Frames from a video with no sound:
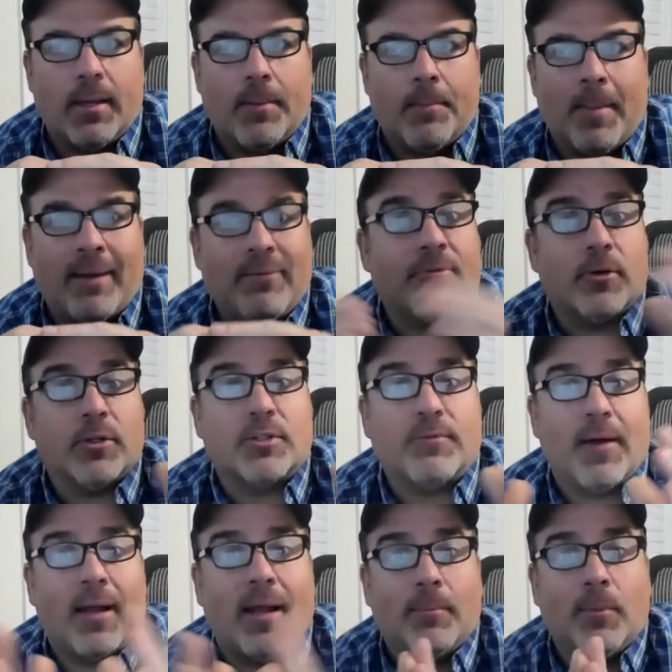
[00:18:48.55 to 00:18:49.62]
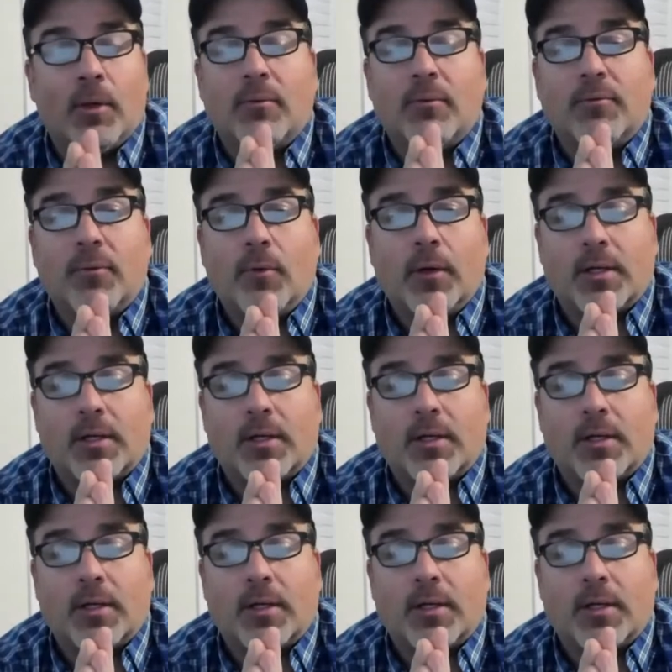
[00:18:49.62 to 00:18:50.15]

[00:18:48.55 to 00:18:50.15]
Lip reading: my first file I'm looking for,